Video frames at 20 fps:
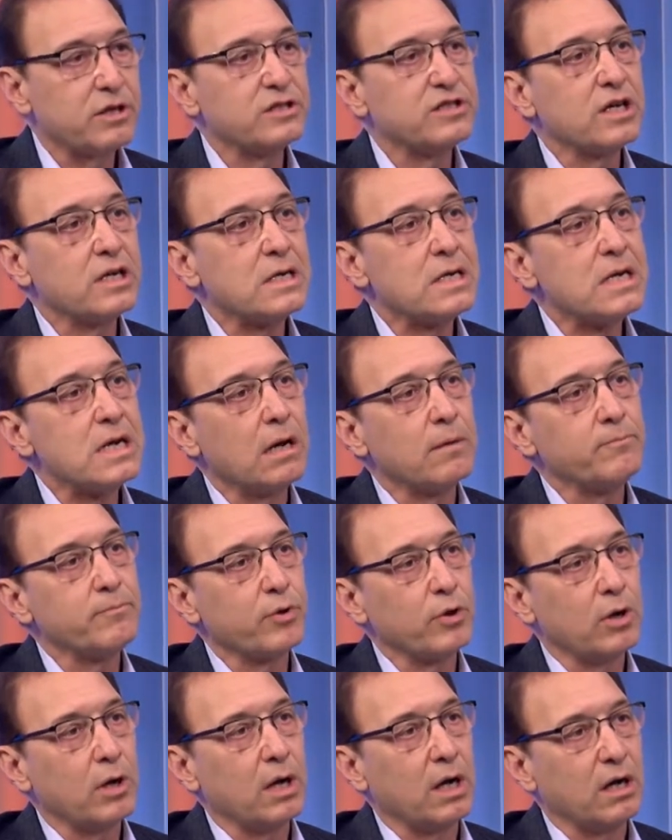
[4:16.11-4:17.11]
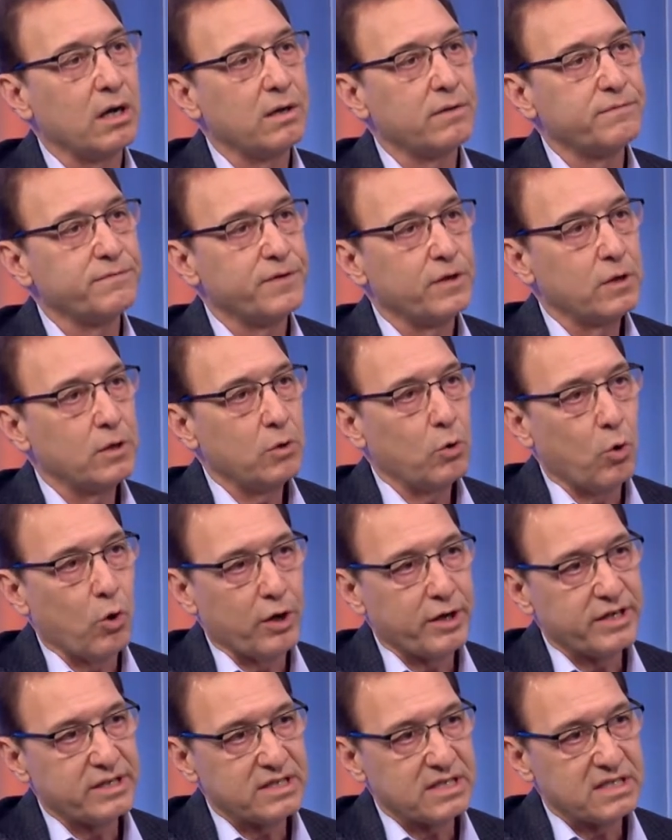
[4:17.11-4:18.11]
There's a number of
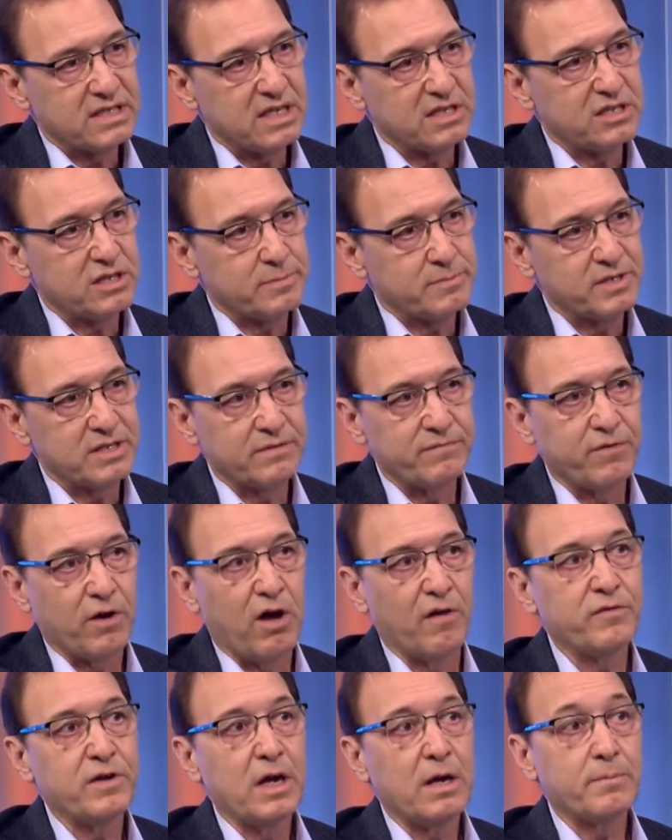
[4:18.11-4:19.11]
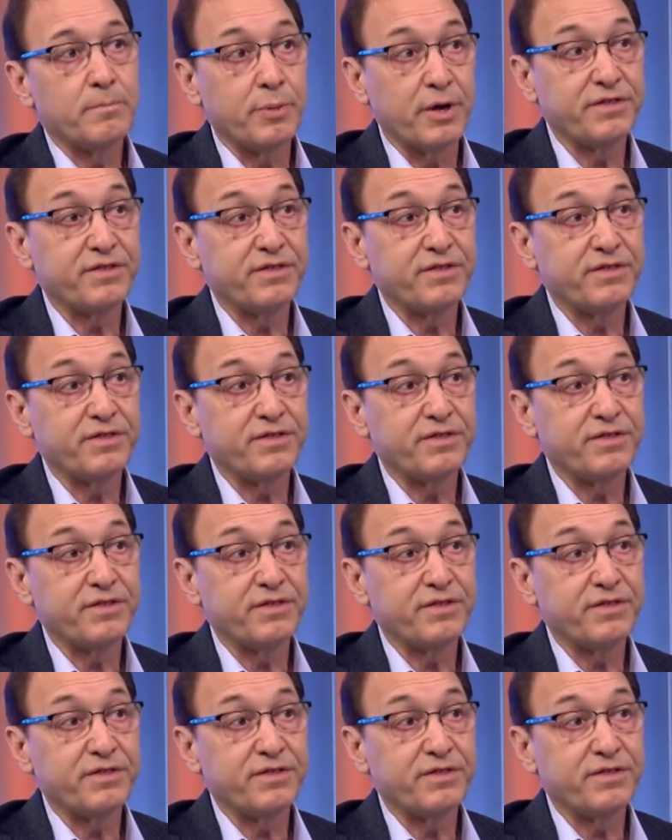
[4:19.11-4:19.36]
organ systems involved,